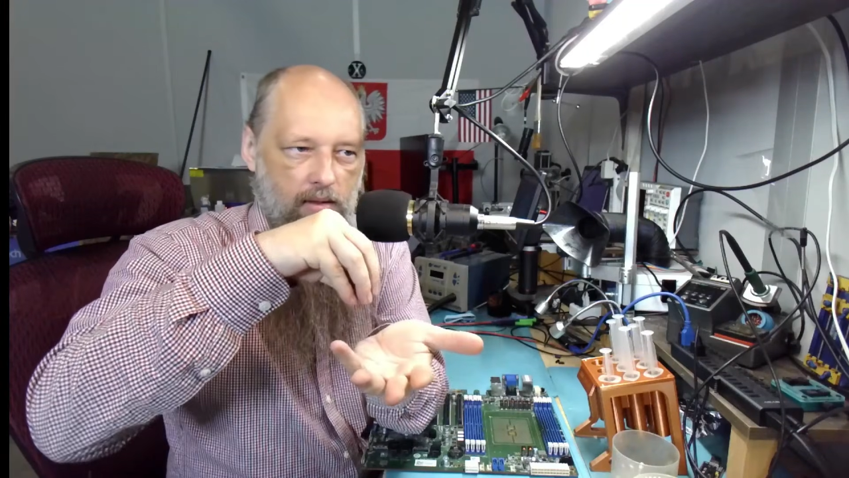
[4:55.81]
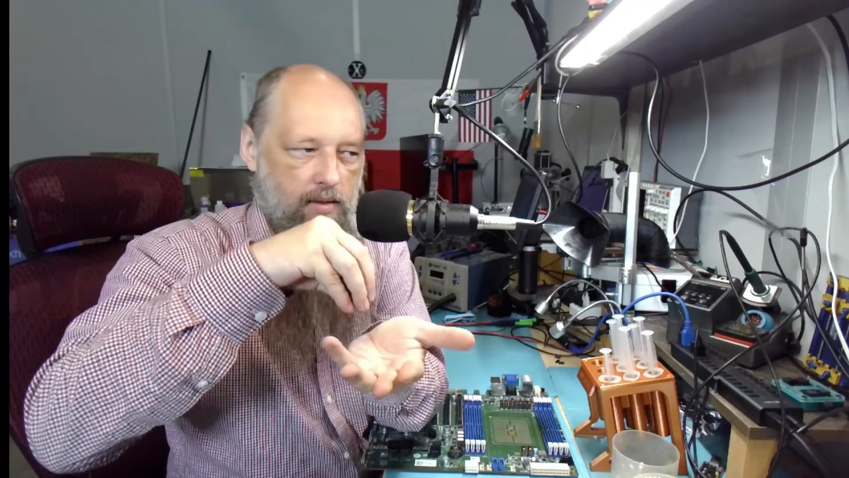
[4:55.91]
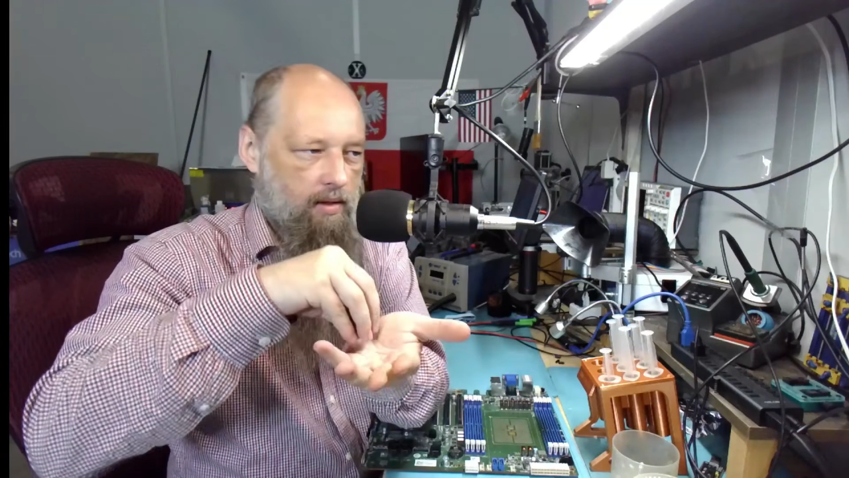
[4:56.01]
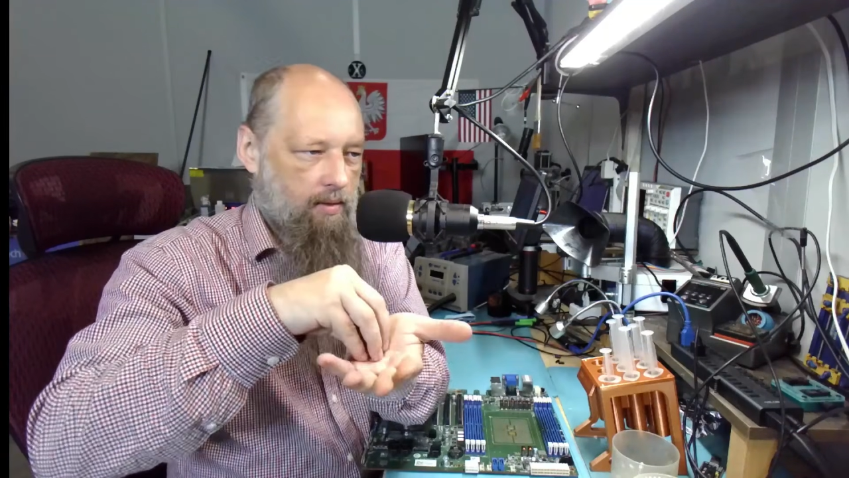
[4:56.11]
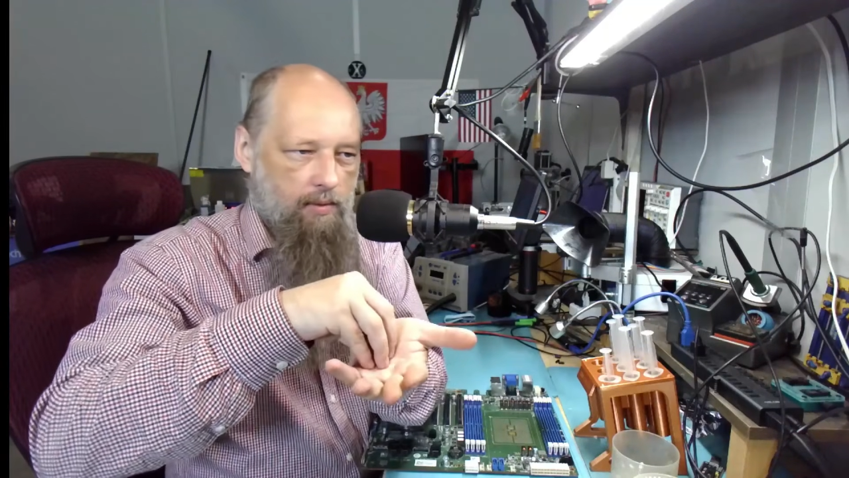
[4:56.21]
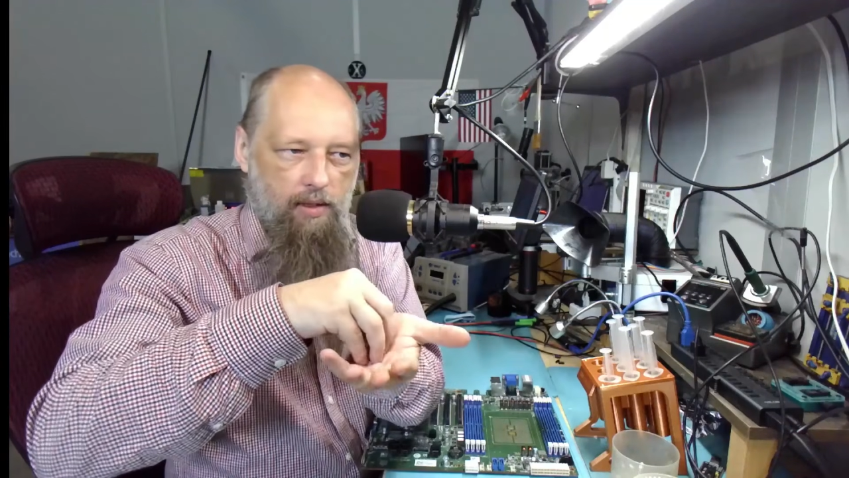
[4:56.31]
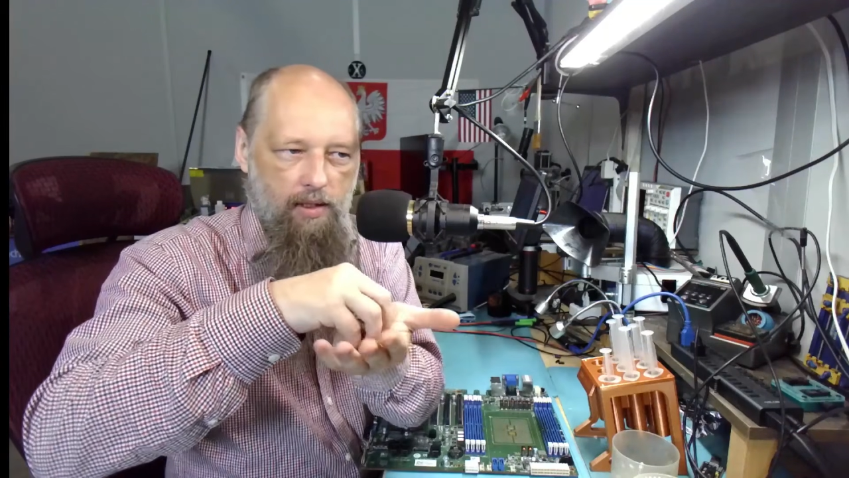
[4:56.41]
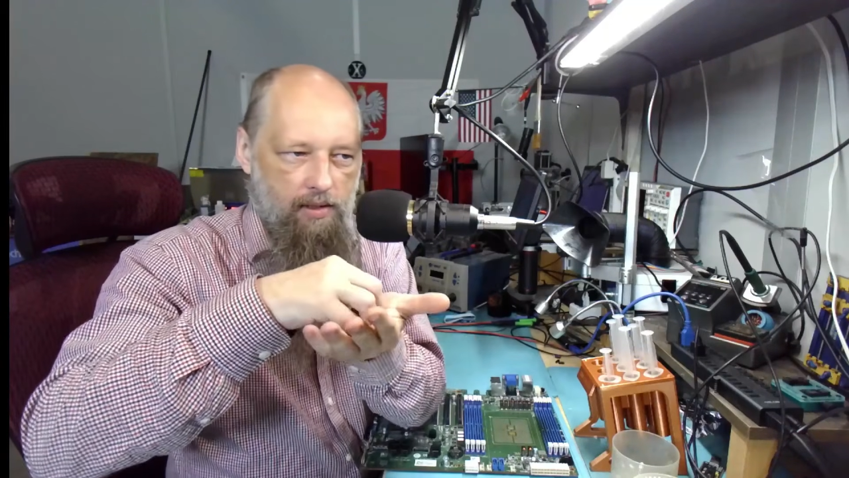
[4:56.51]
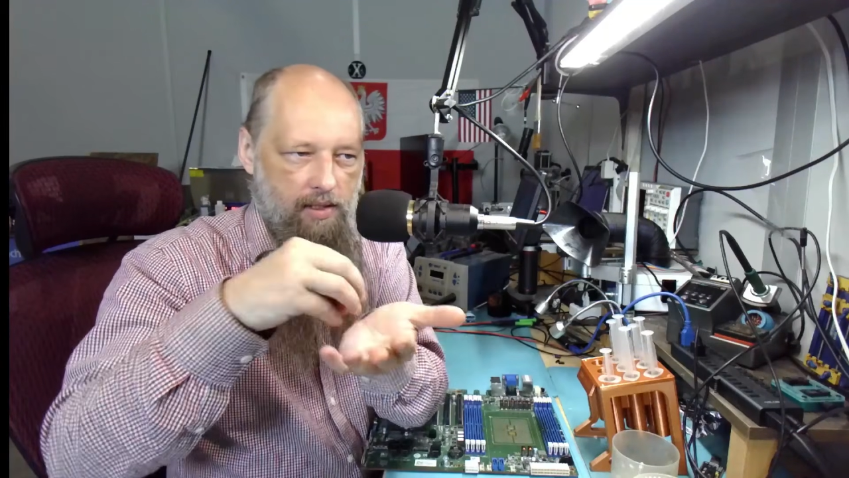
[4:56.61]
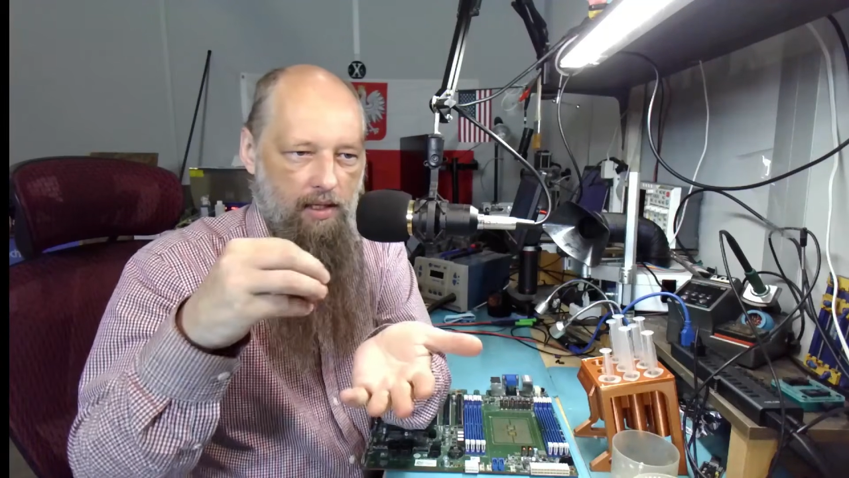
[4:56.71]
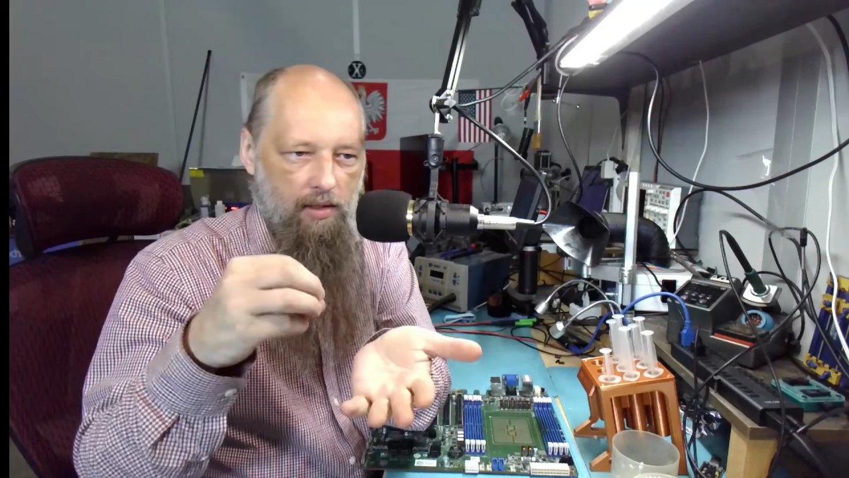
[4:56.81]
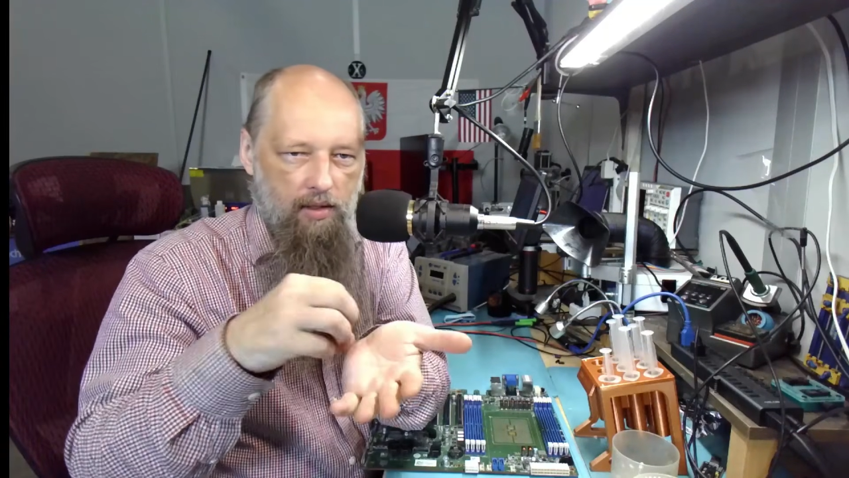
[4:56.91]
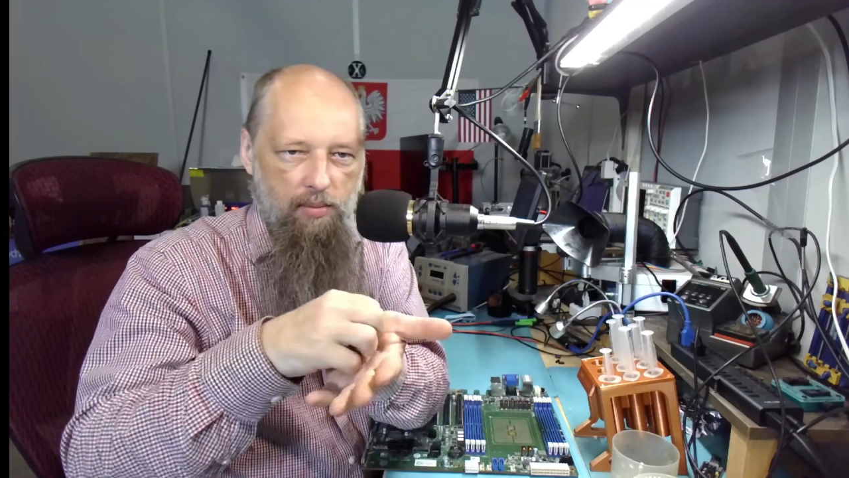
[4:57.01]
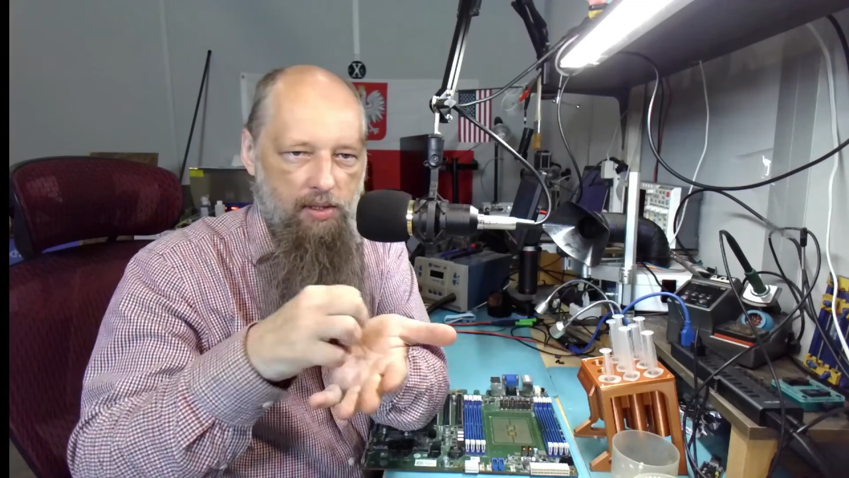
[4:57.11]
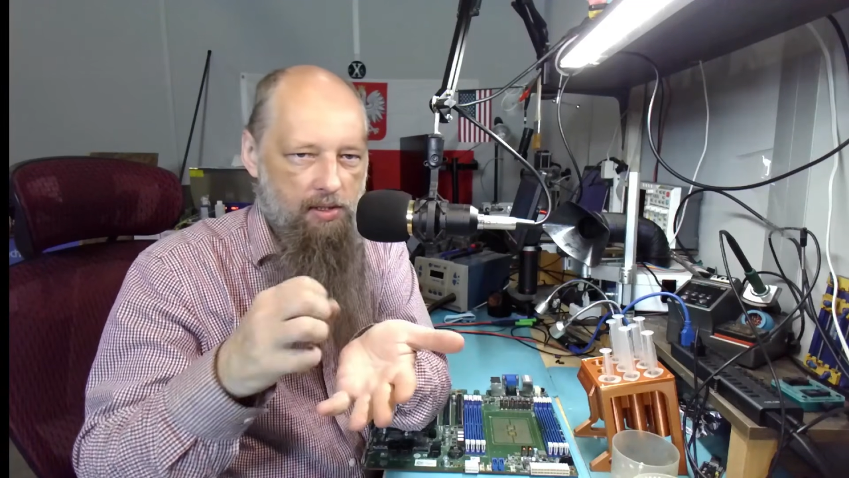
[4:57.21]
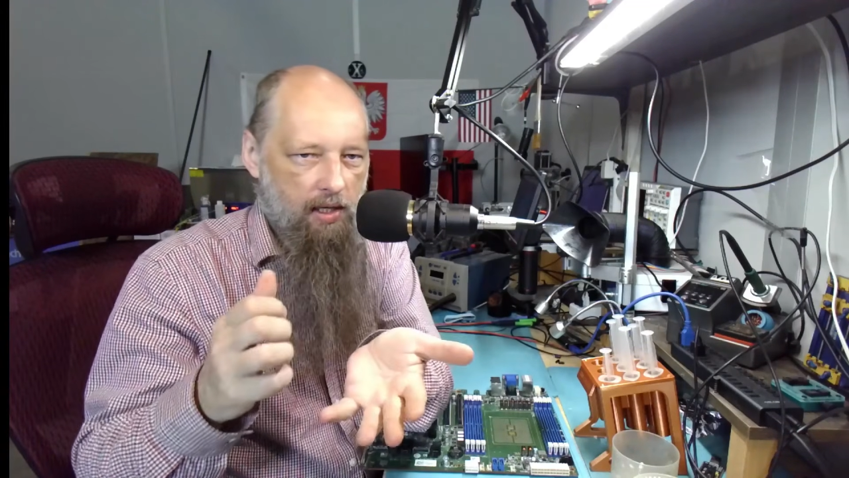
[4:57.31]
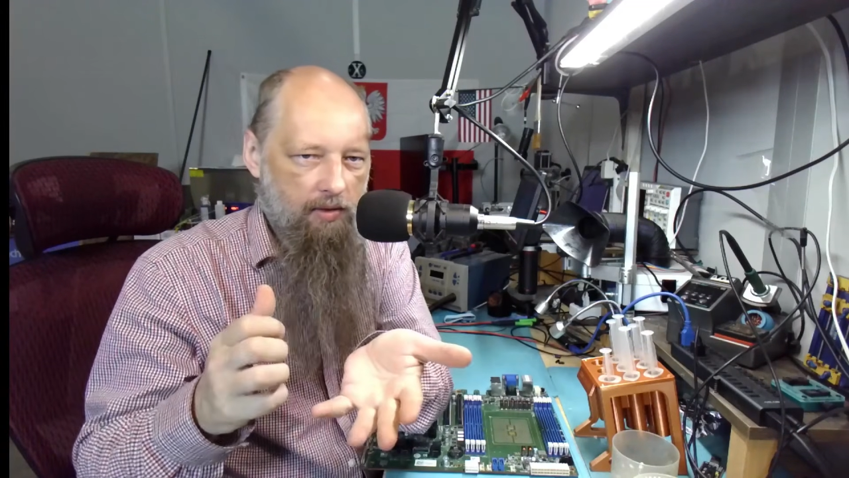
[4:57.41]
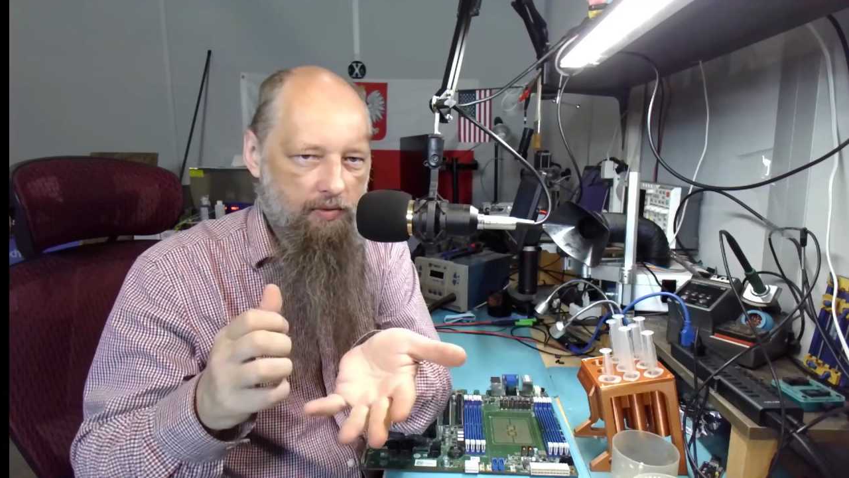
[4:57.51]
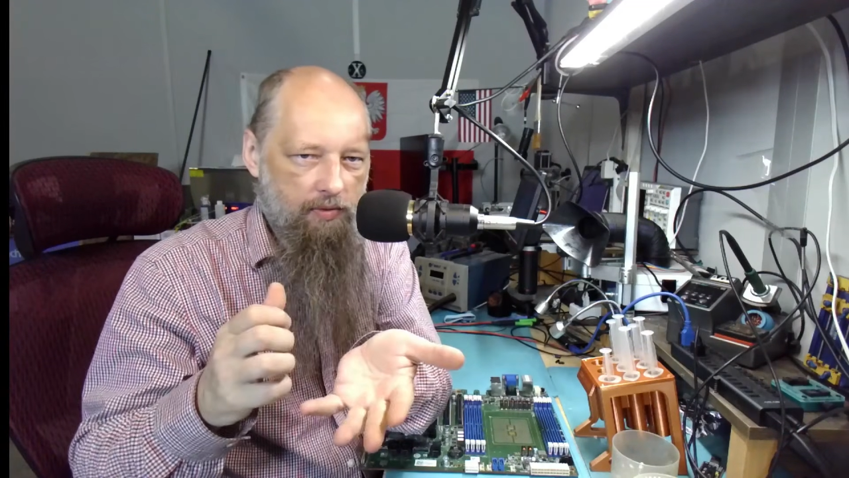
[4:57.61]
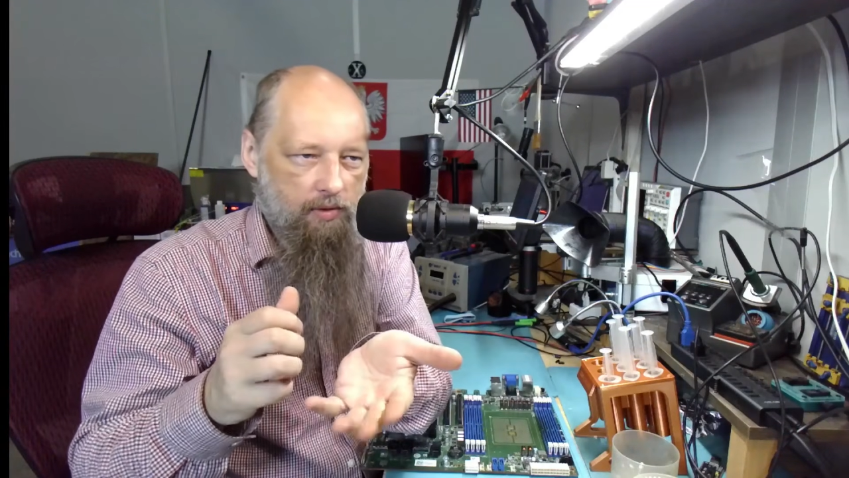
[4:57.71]
Now, is that going to be
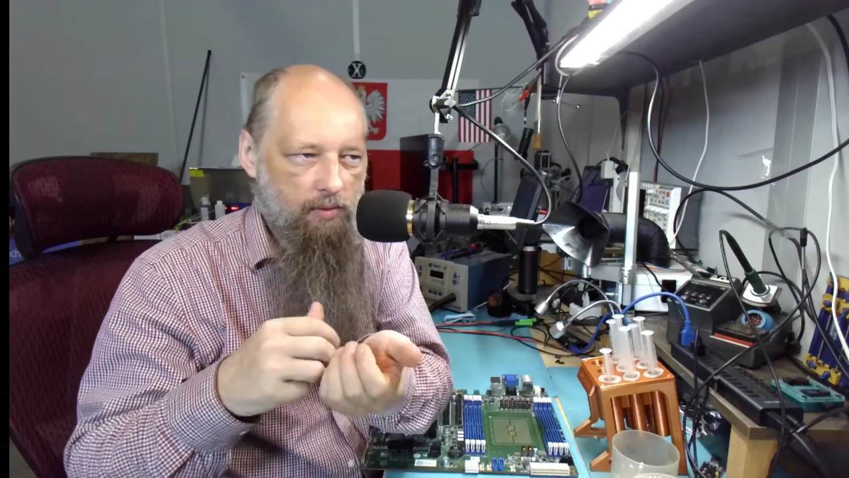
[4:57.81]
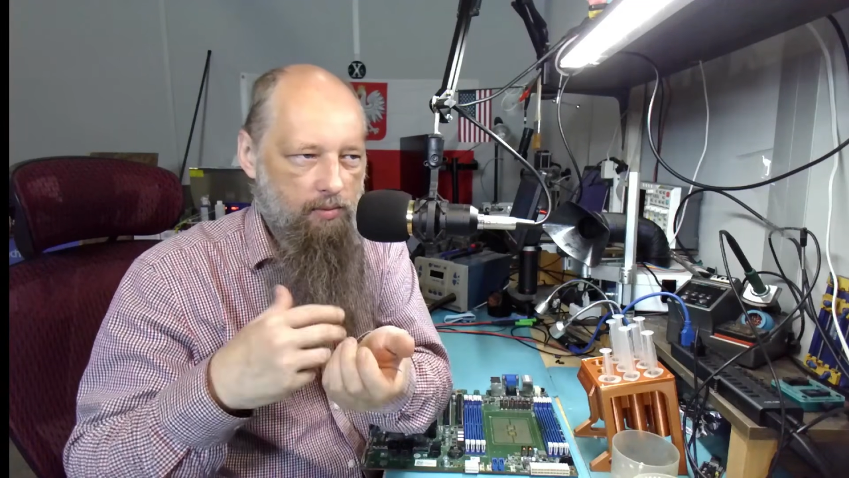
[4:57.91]
safe?